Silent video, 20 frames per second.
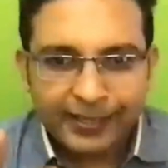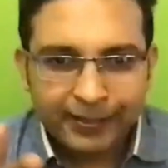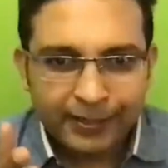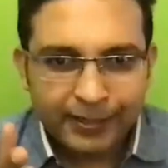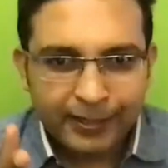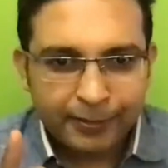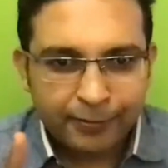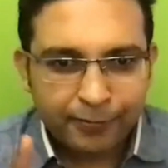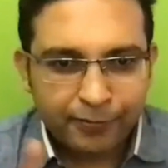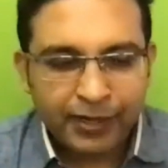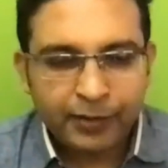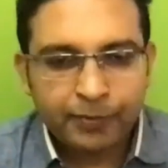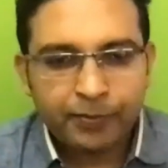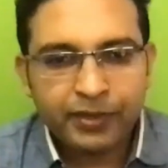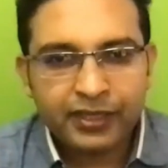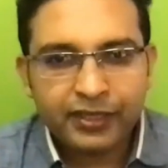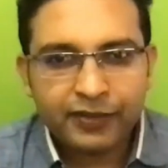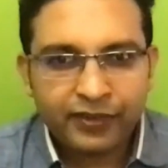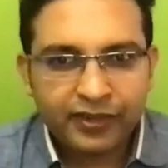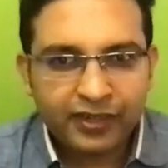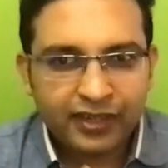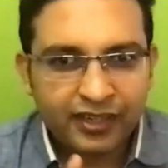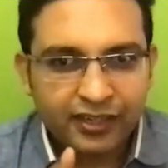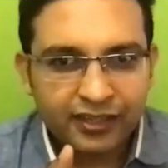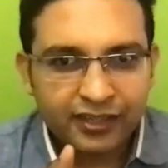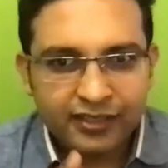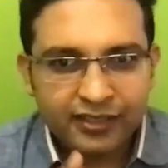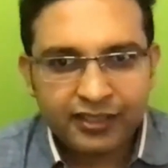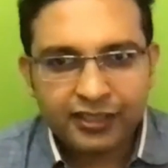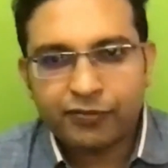1 month we'll
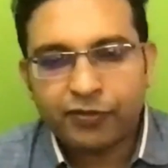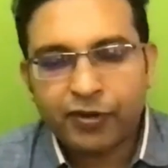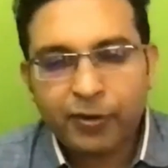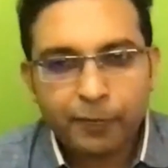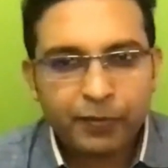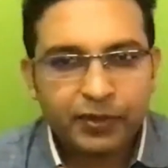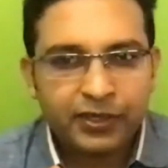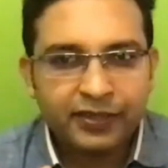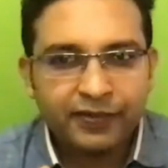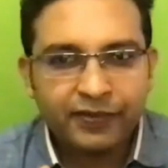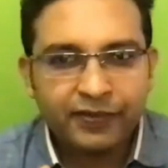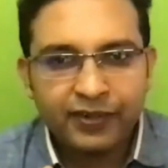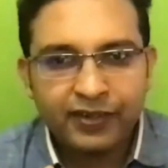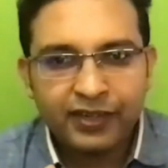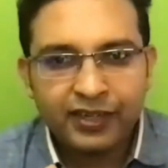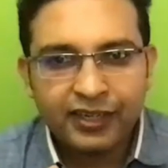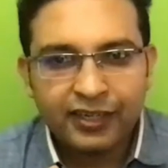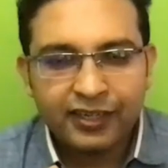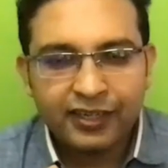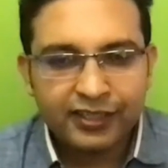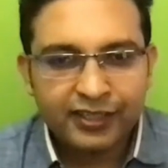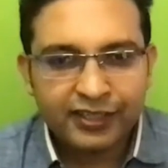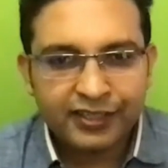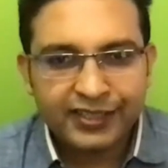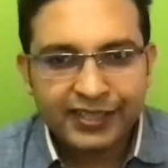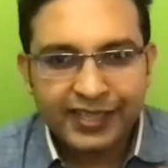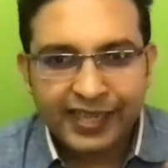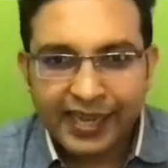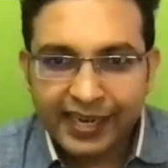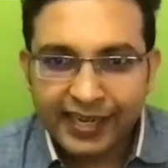learn this, 1 month we'll learn
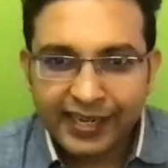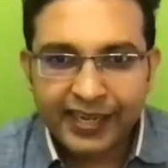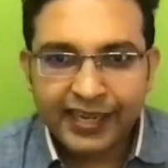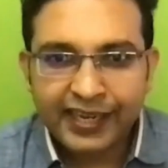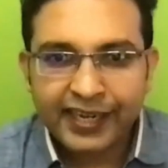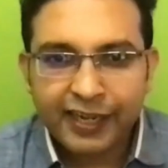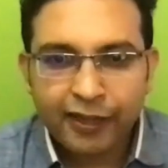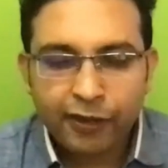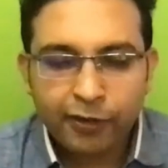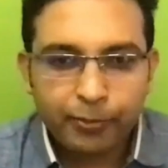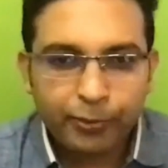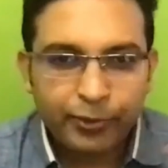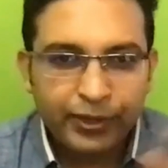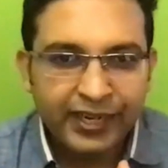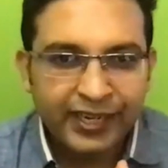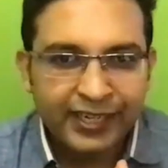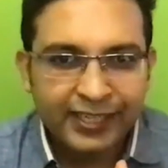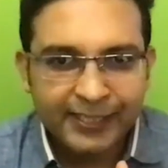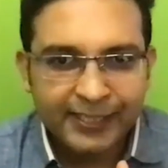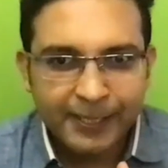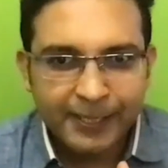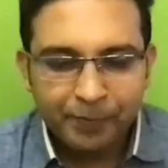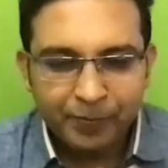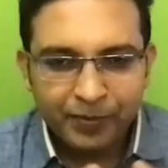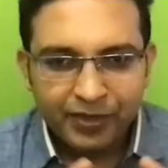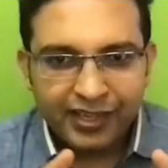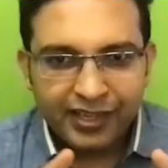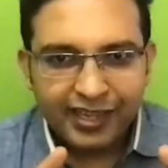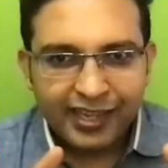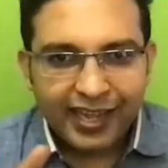this. In the end, I'll put an exam,
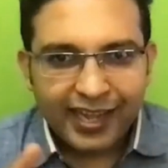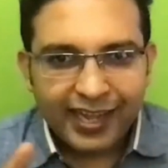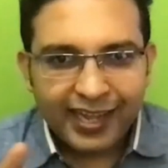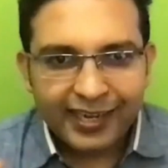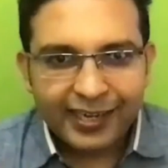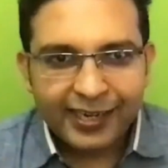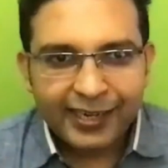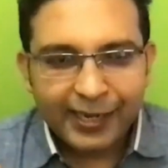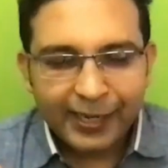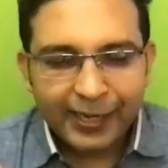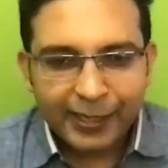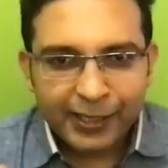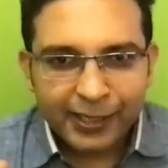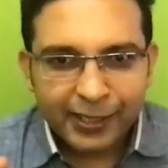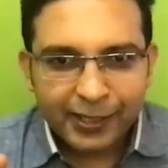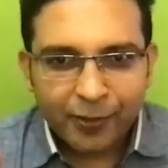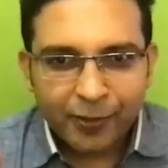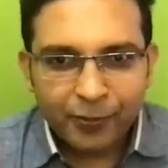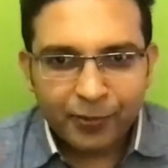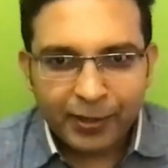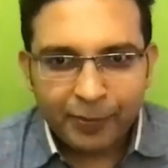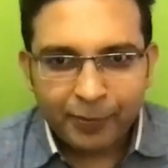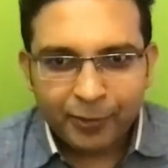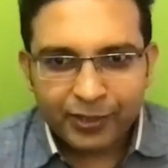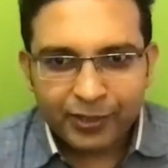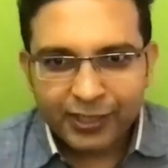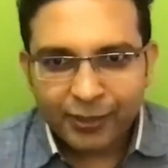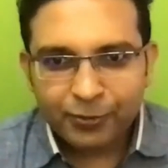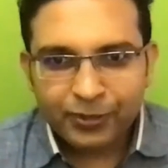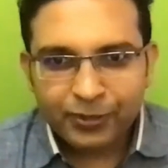and in the
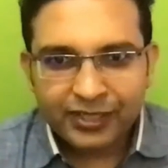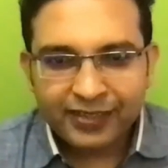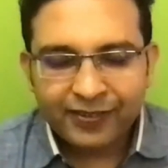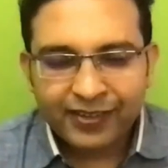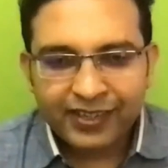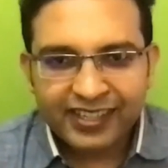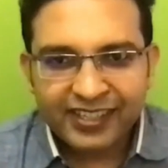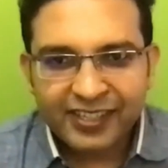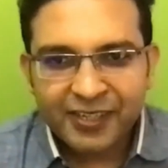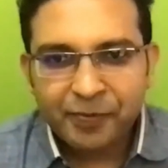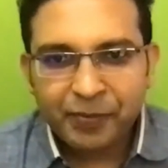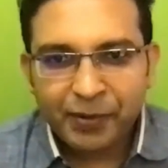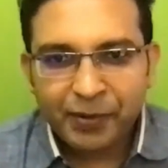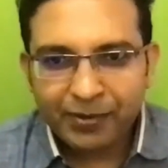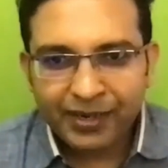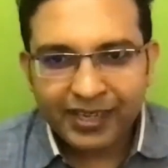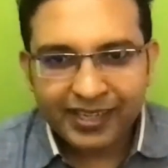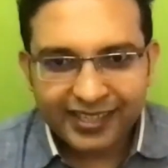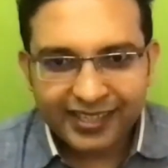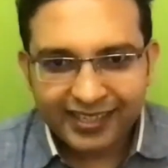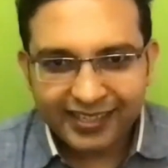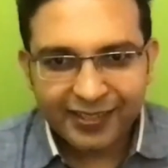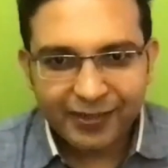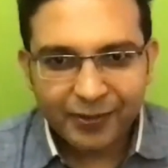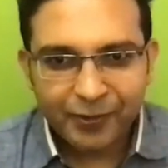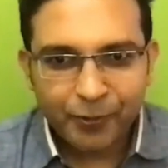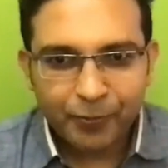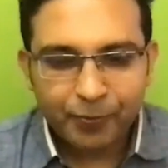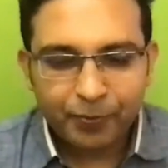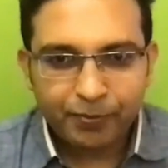about 1,100 people are there in the group,